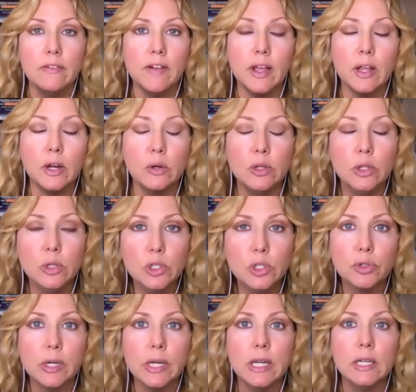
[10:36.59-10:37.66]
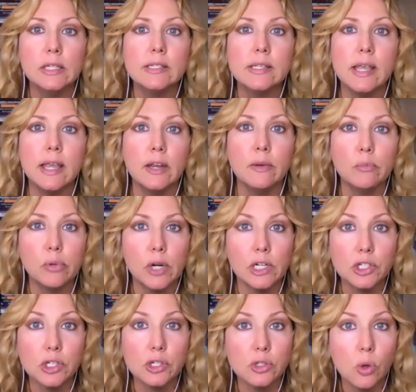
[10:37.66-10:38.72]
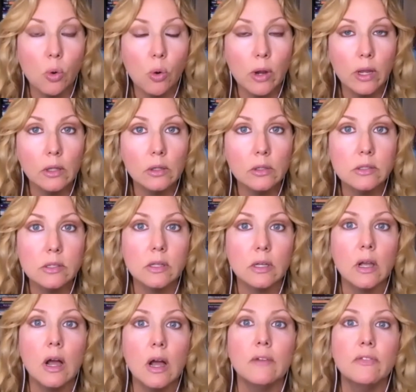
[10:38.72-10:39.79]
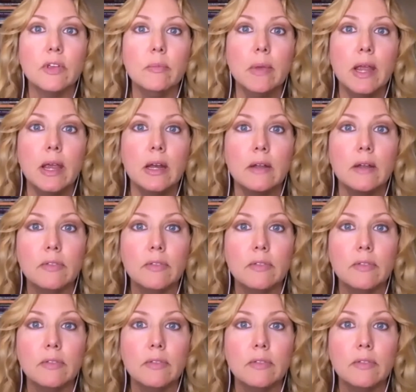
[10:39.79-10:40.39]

phytonutrients and precious oils in the coffee bean.